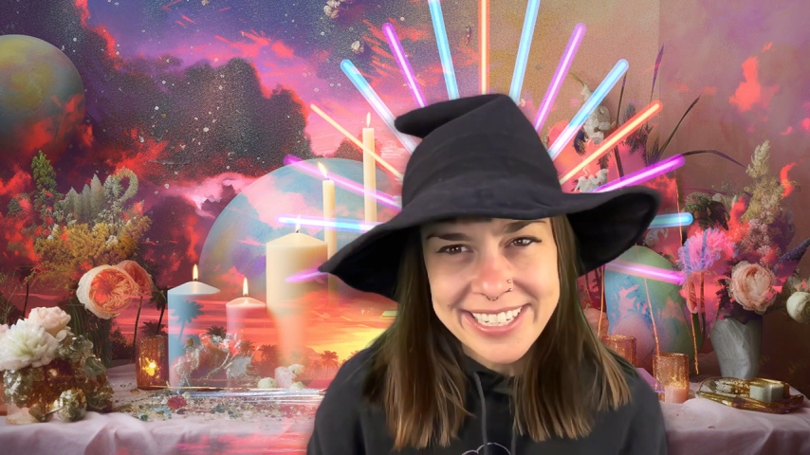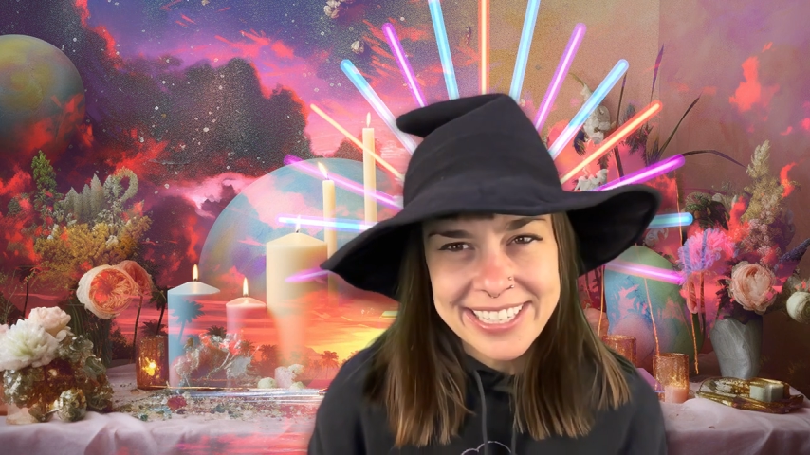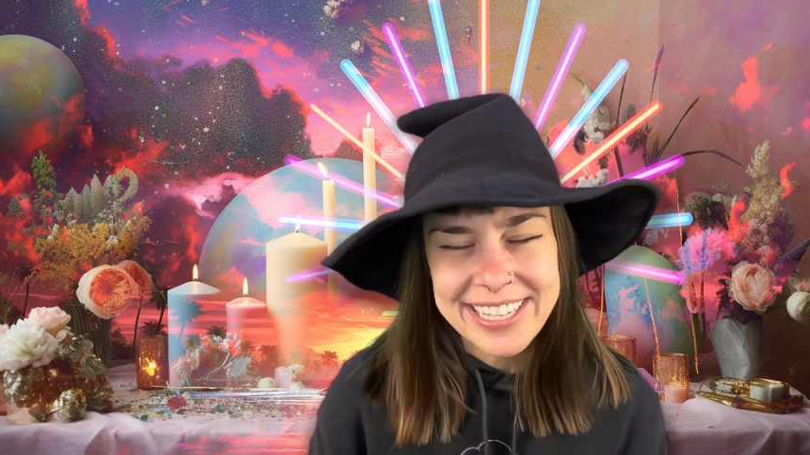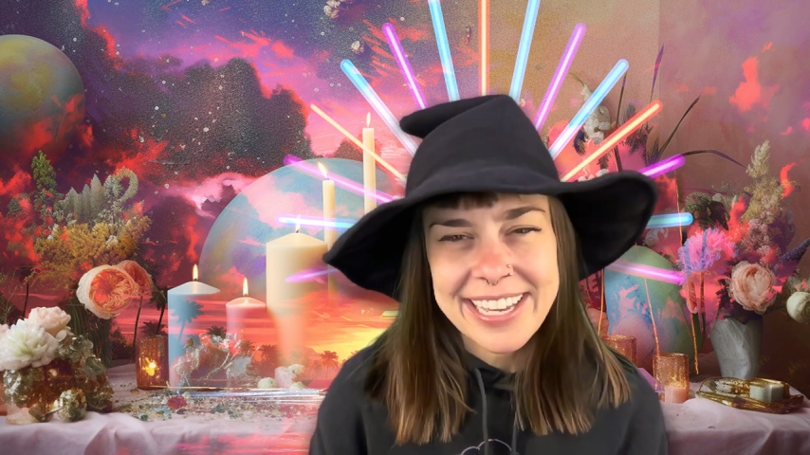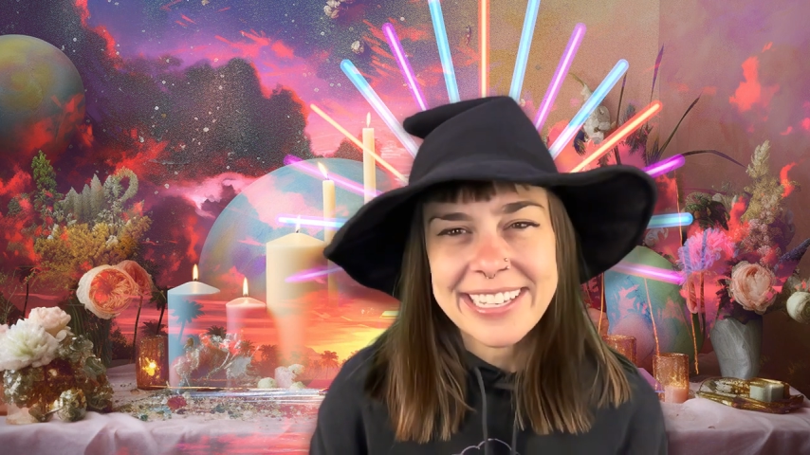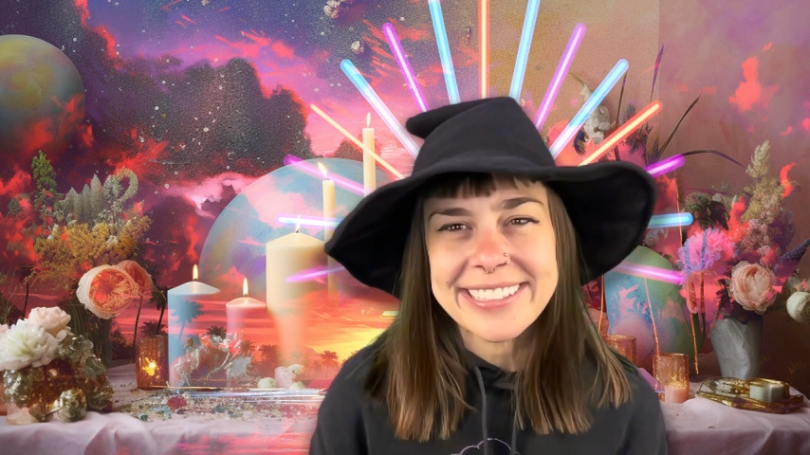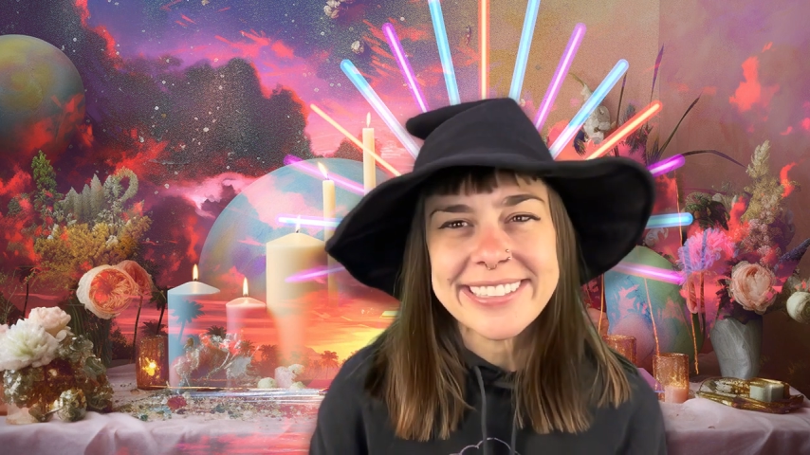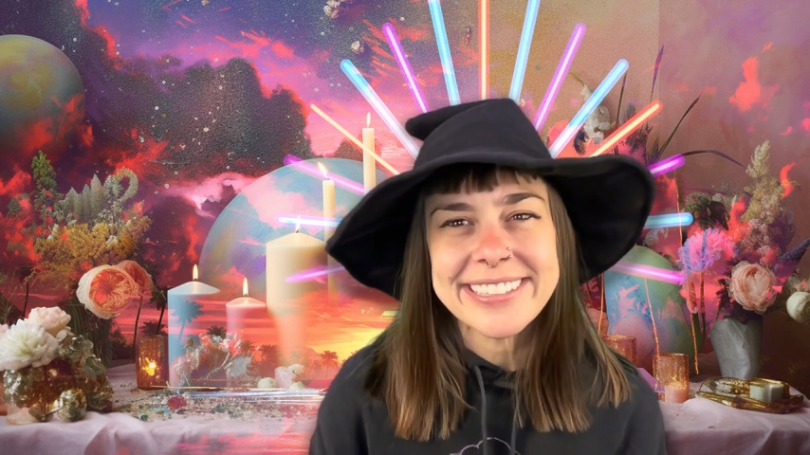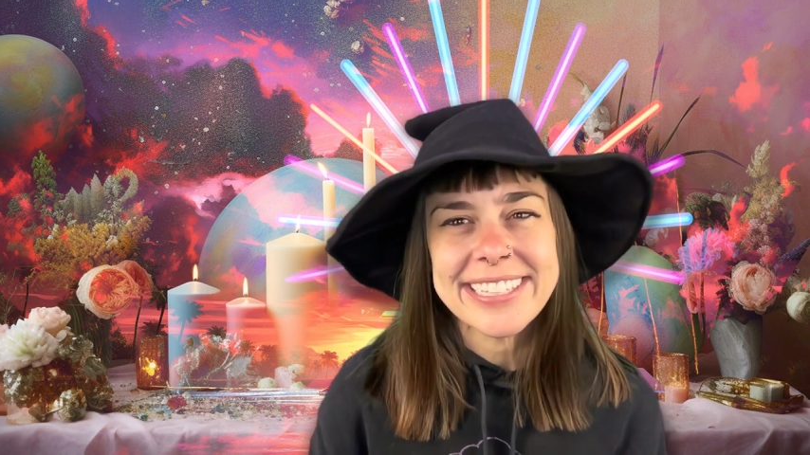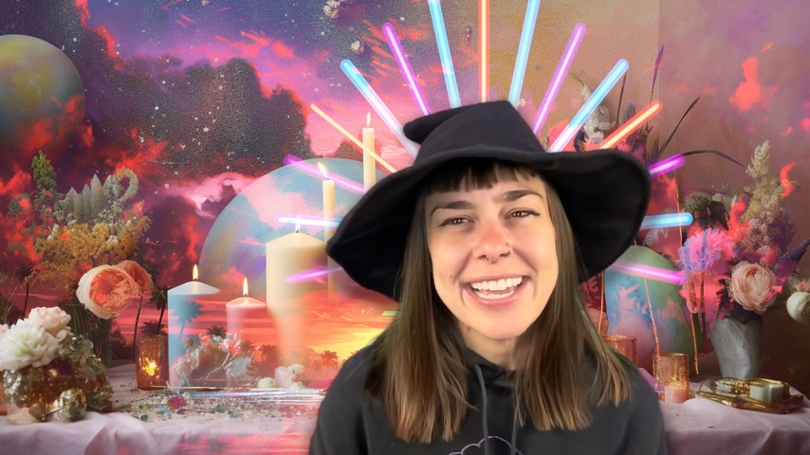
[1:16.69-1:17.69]

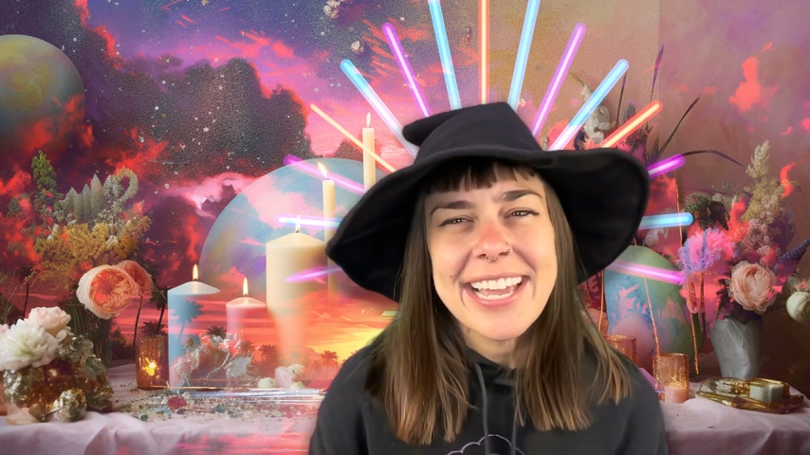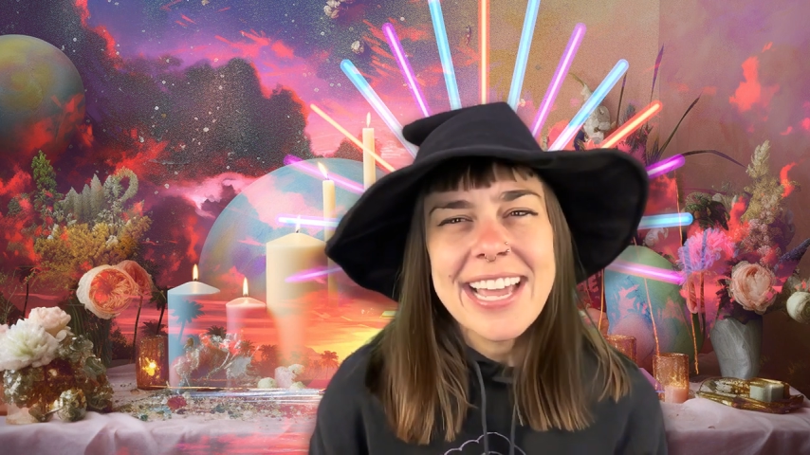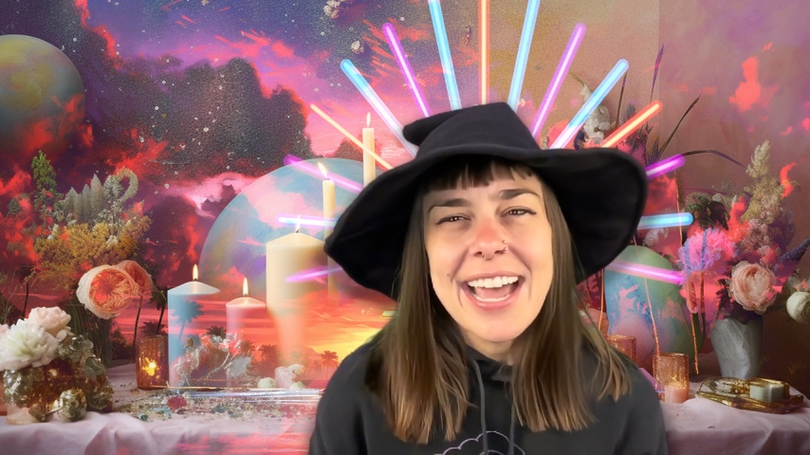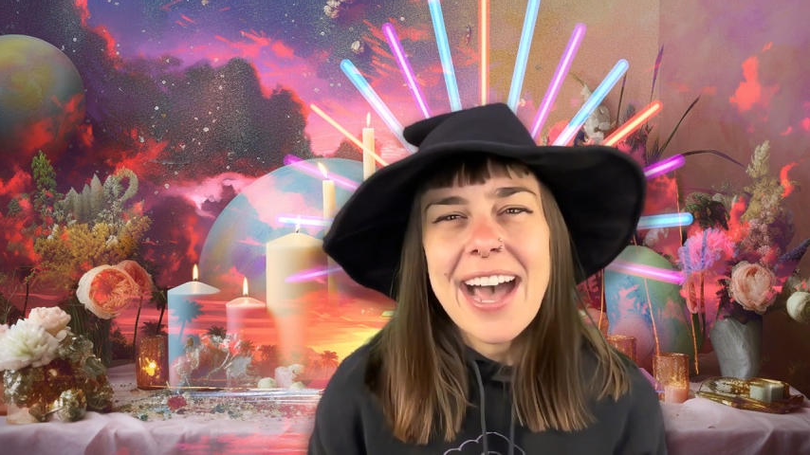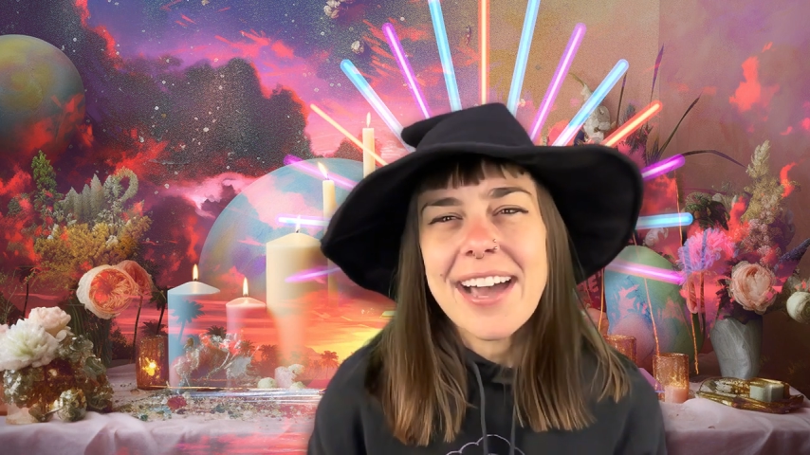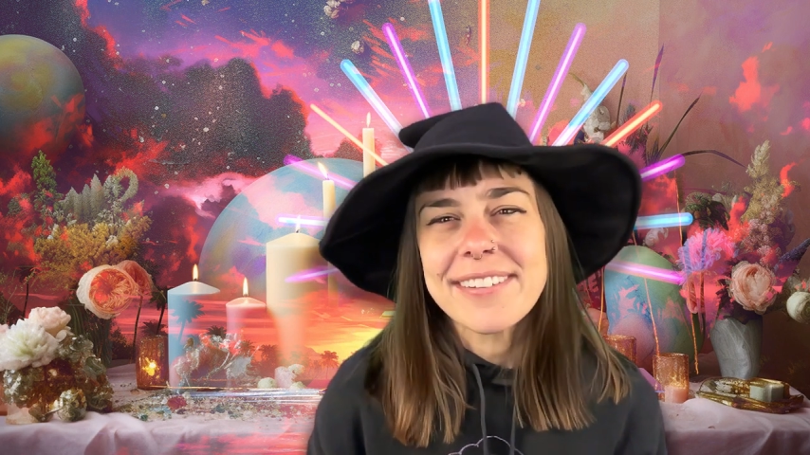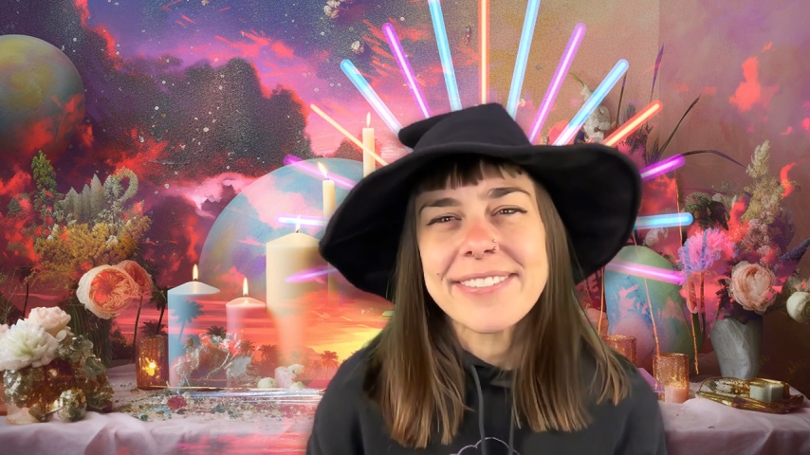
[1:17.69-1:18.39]
Yes, I